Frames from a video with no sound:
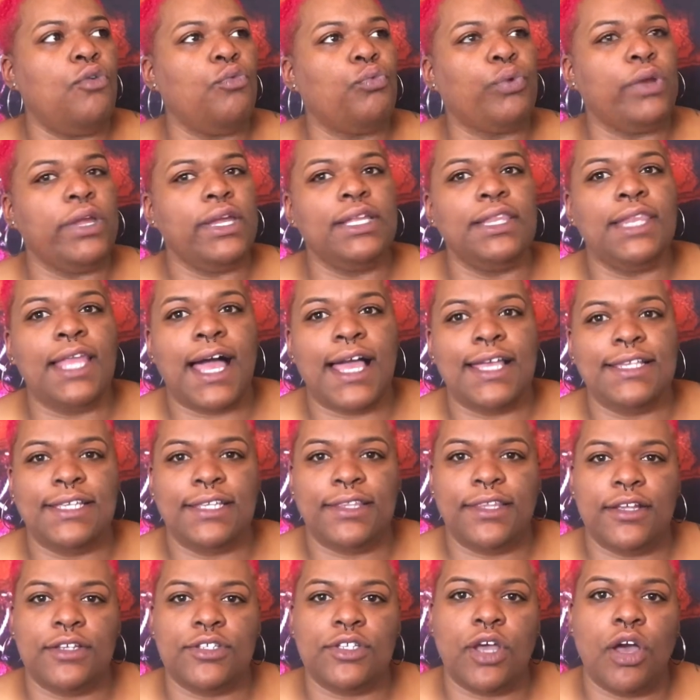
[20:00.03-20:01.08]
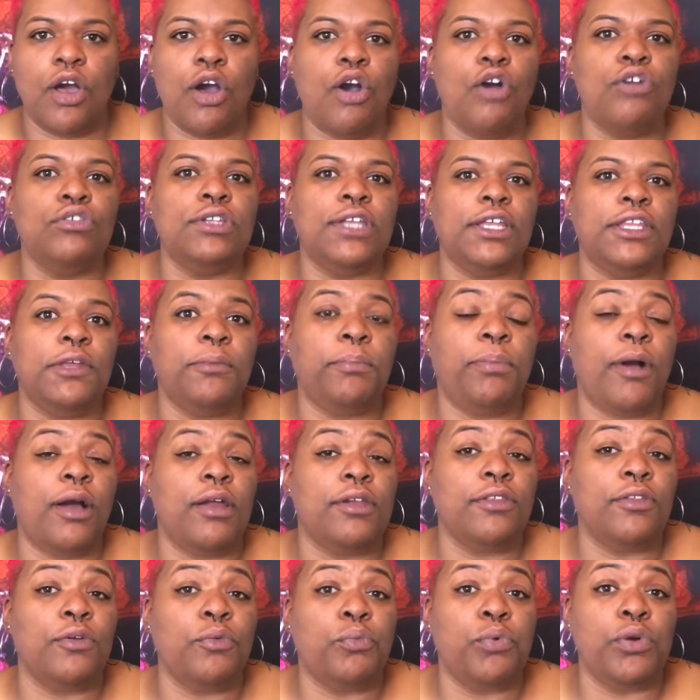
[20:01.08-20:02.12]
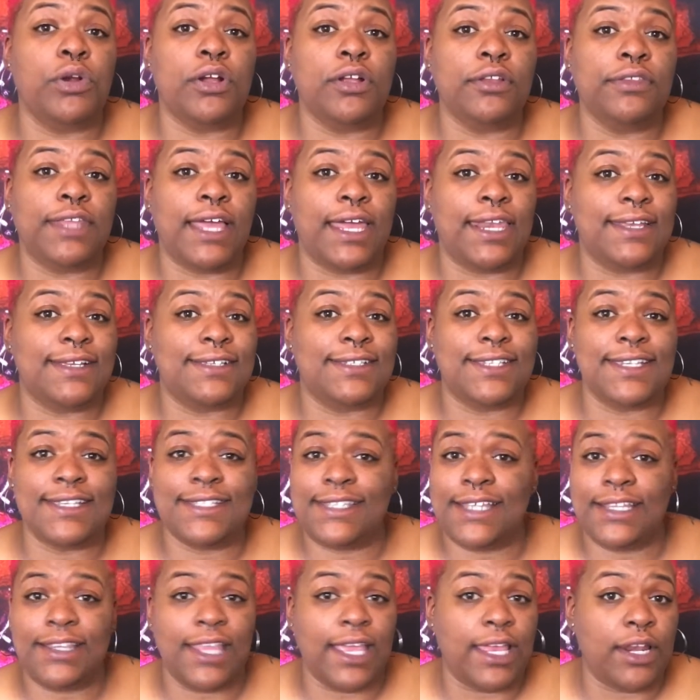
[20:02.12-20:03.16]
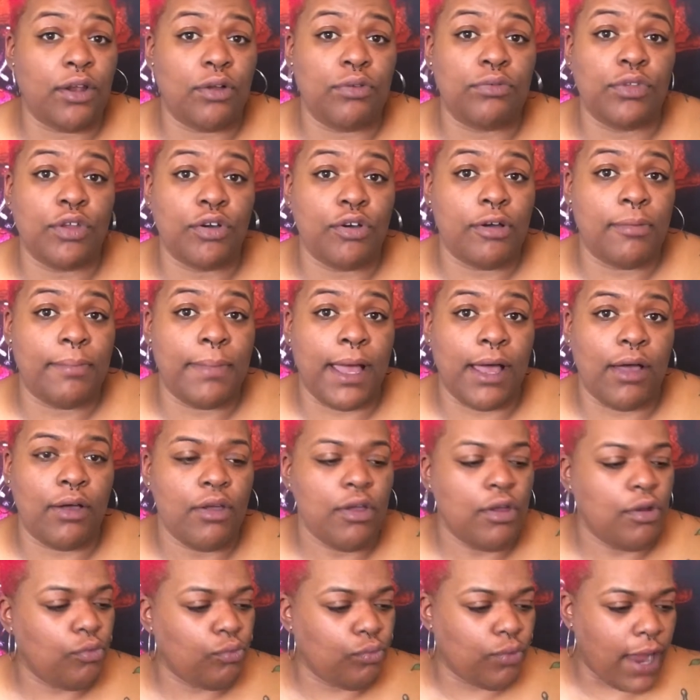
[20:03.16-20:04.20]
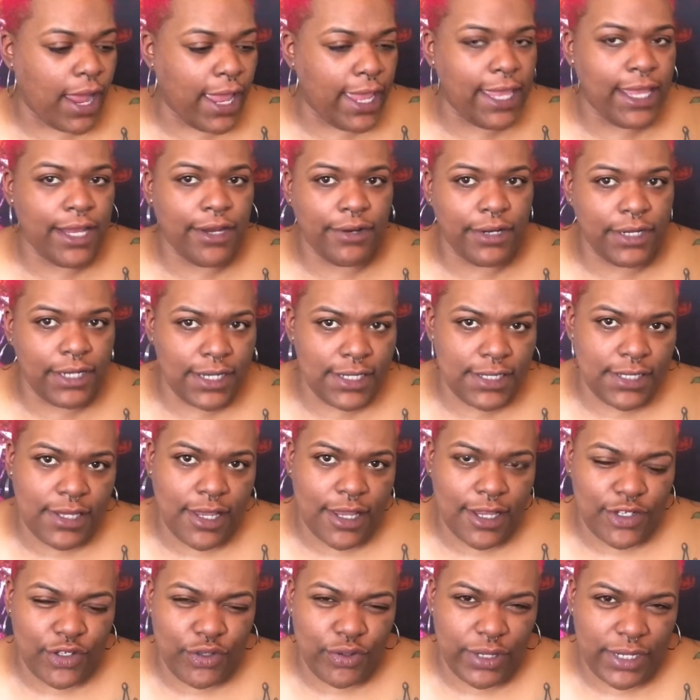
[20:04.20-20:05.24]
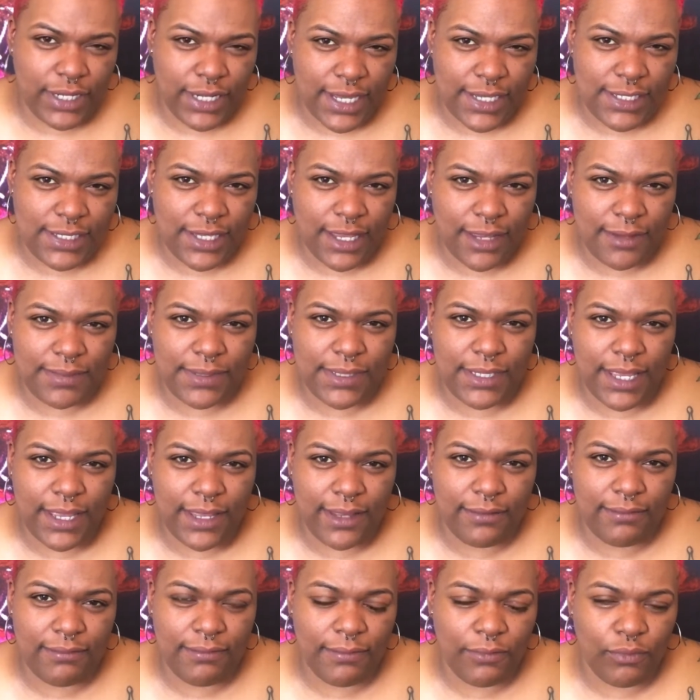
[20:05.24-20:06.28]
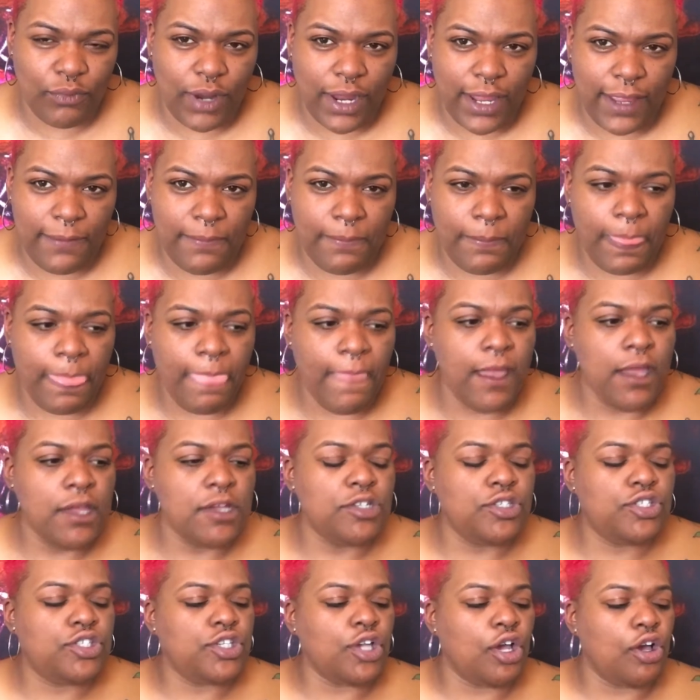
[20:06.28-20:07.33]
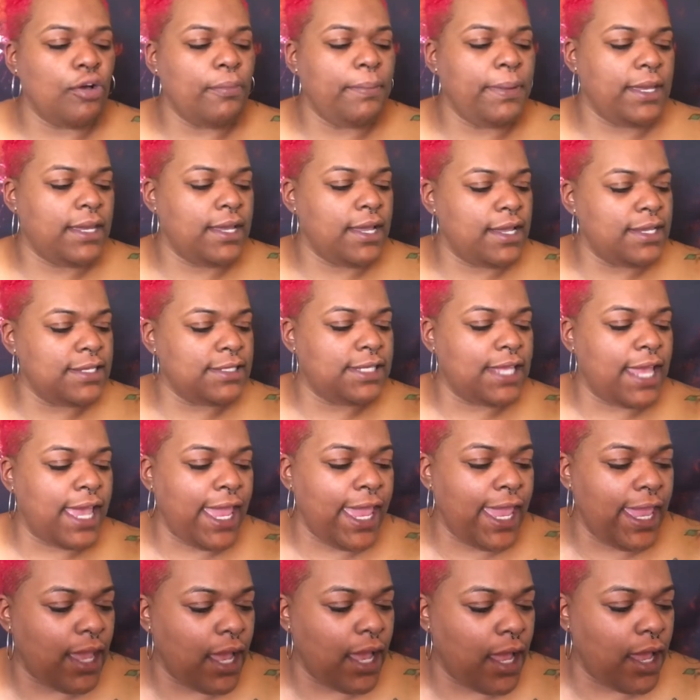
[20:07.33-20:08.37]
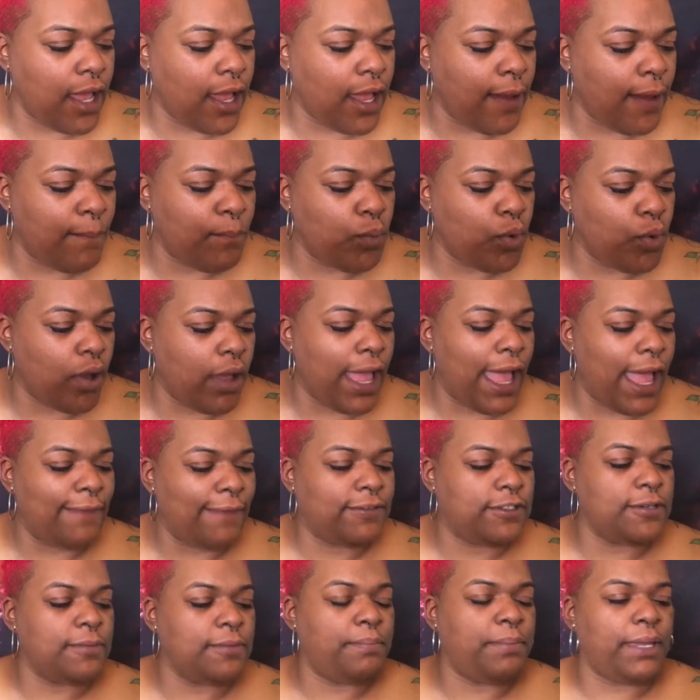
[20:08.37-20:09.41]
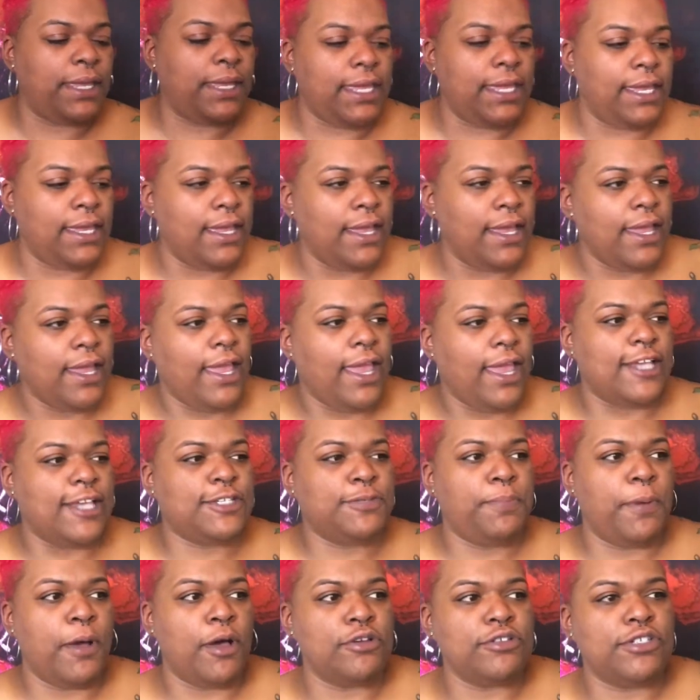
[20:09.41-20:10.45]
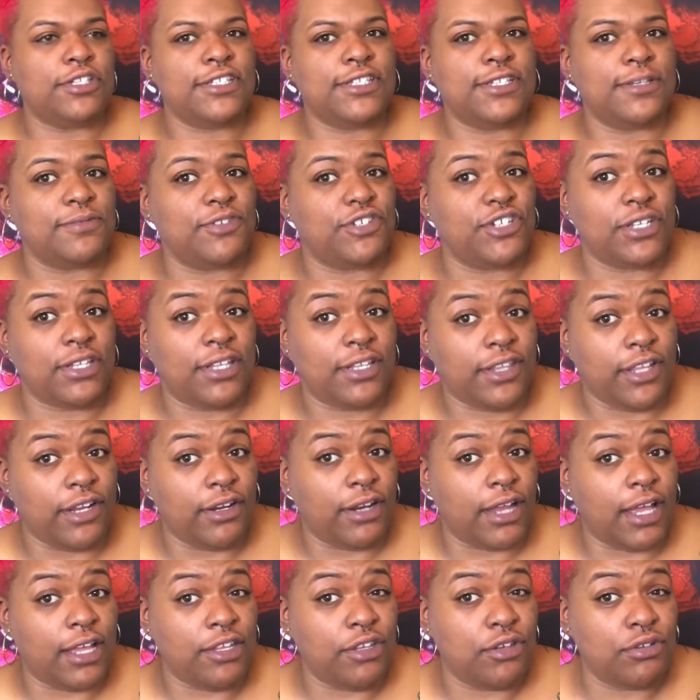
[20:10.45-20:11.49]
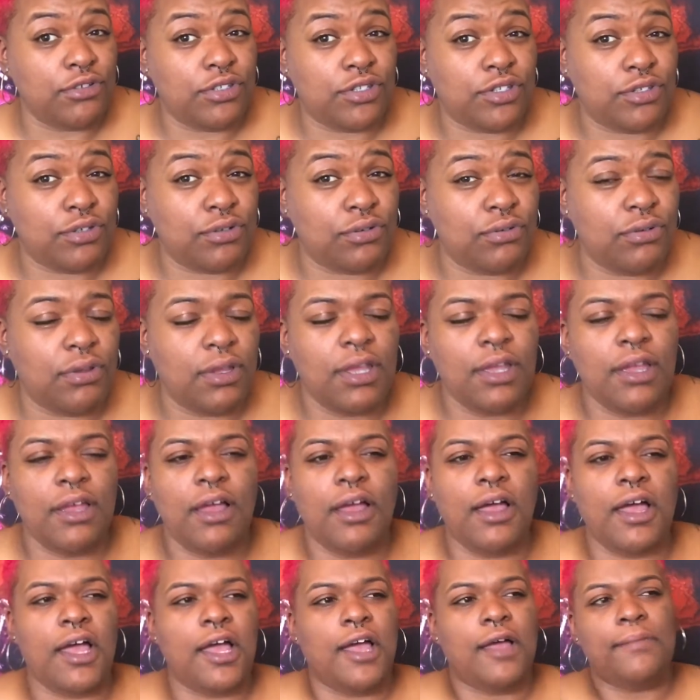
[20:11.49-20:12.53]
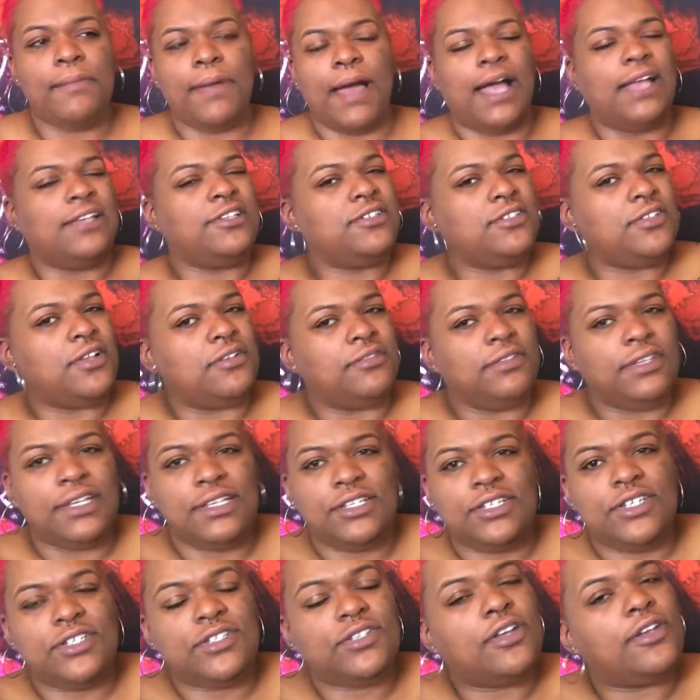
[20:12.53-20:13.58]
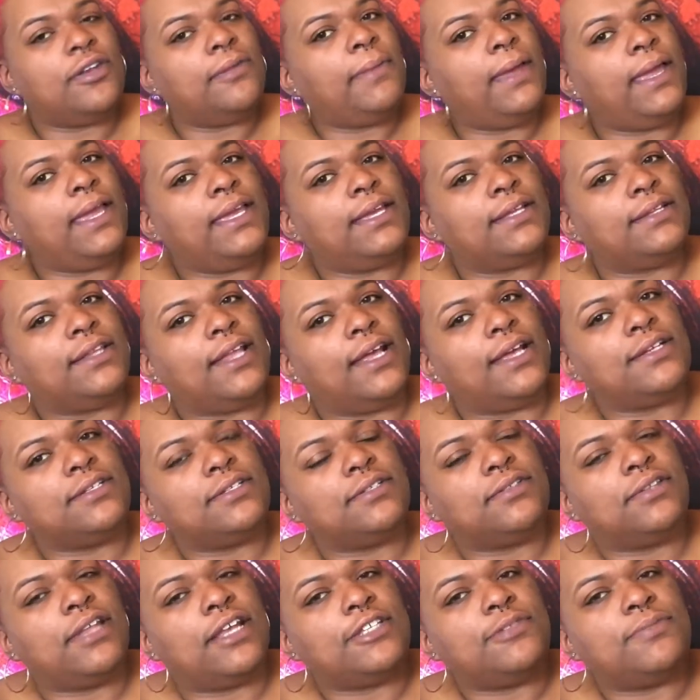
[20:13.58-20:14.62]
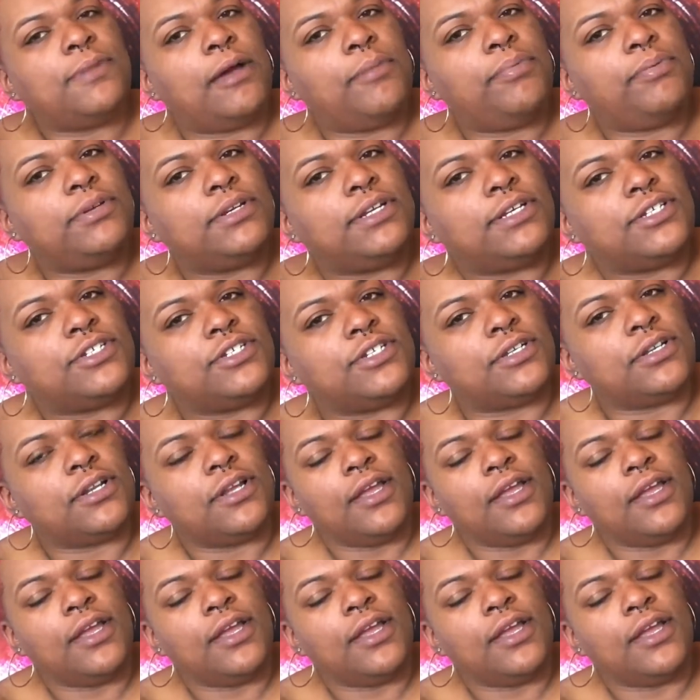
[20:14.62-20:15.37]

realize that there's a whole nother part of the world that exists that they don't know about right here in this country in their same state, right? So because they will have to be exposed to some shit that they're not used to, I just don't think she's gonna make it. That's my prediction.